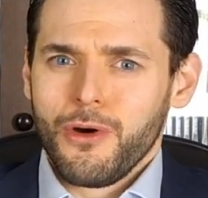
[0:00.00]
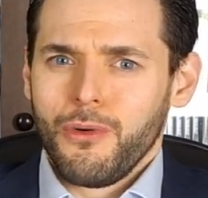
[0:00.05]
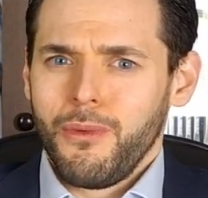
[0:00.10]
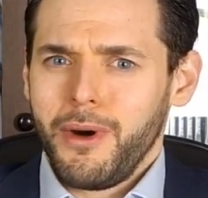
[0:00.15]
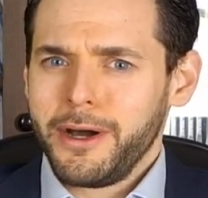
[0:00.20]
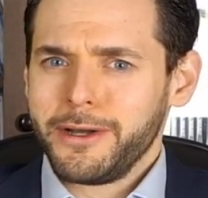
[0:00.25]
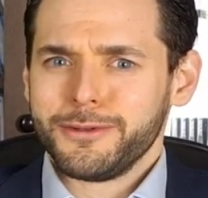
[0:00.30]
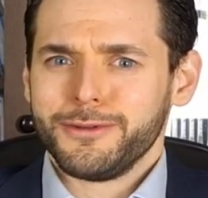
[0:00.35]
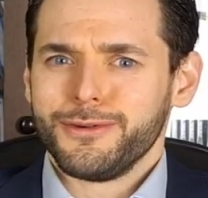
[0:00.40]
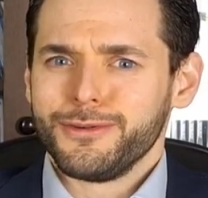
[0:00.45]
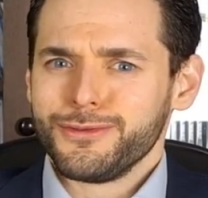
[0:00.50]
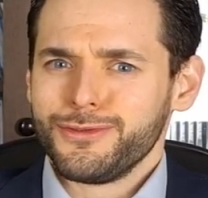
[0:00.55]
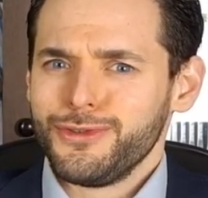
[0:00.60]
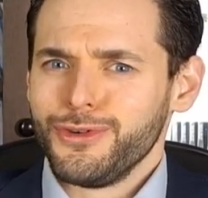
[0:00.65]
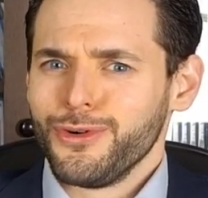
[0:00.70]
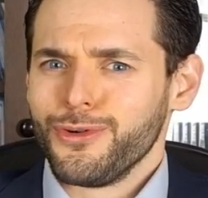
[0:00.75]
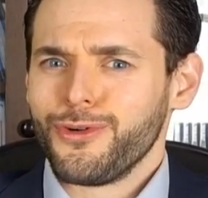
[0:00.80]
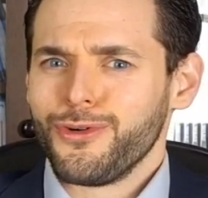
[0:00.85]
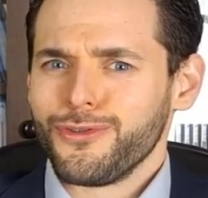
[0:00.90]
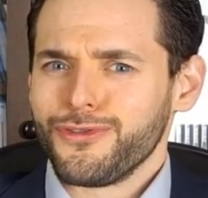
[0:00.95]
why don't
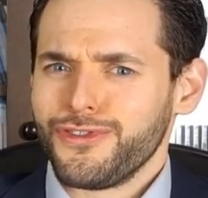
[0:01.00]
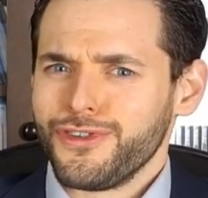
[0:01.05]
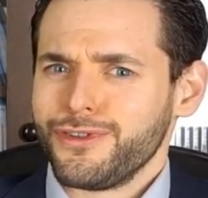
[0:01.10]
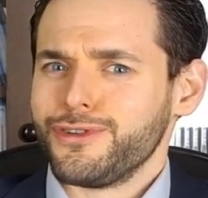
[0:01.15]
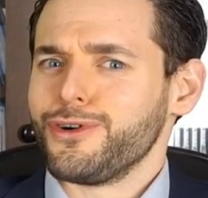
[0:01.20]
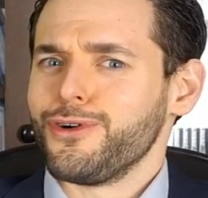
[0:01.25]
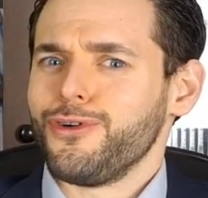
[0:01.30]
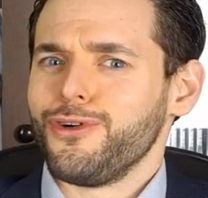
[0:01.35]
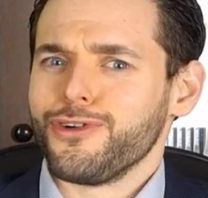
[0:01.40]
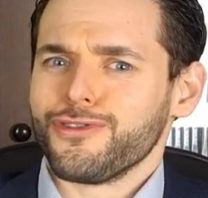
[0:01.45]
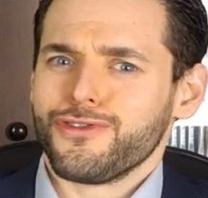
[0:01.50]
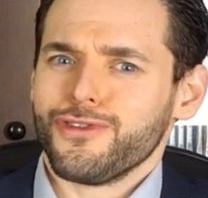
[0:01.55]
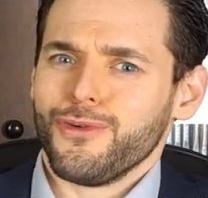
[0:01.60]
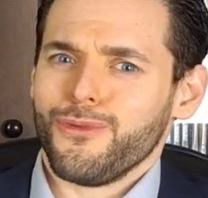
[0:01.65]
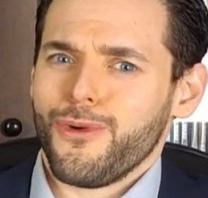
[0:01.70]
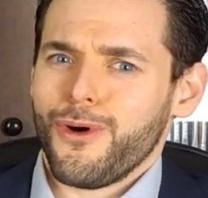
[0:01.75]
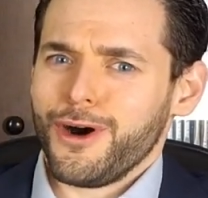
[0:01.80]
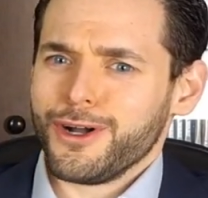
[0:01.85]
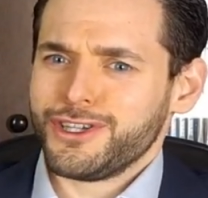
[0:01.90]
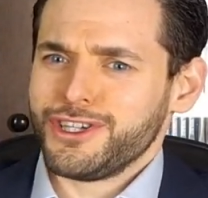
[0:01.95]
you consider also
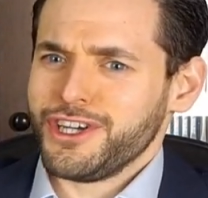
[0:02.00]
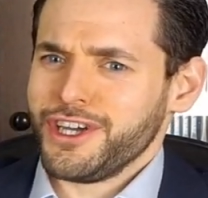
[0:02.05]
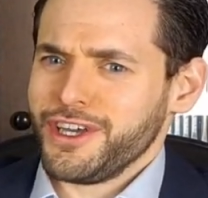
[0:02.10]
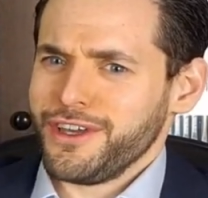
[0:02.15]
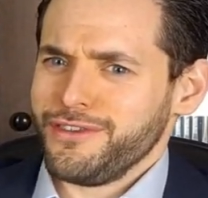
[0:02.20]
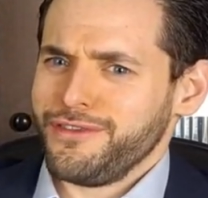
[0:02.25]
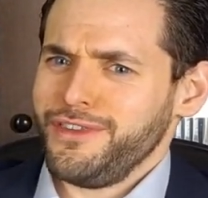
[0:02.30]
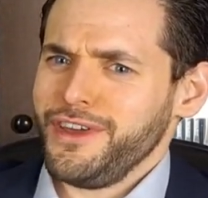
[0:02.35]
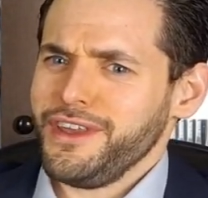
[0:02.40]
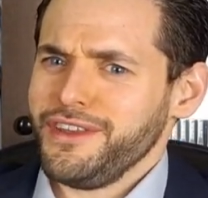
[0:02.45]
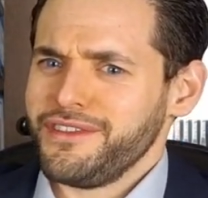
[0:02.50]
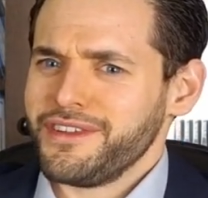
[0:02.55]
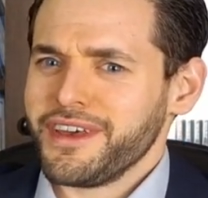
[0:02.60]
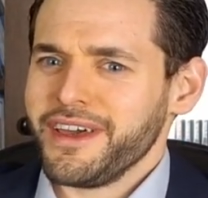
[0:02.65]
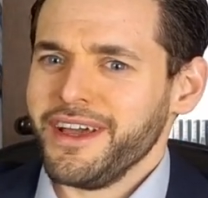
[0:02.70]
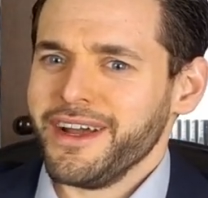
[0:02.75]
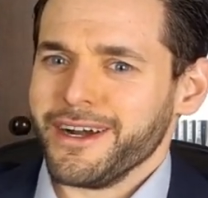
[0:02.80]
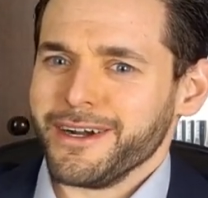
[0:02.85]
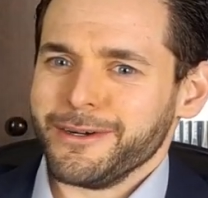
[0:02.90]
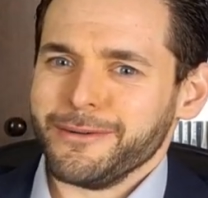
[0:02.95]
watching these
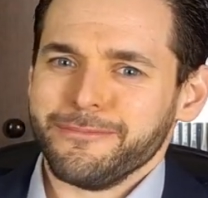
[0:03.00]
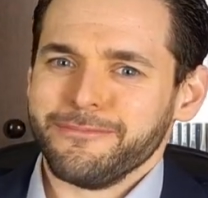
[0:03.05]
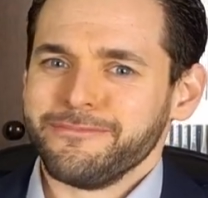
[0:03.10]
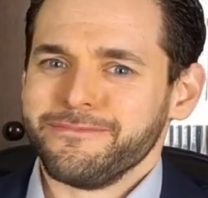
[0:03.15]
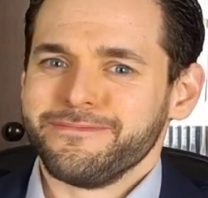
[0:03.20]
here?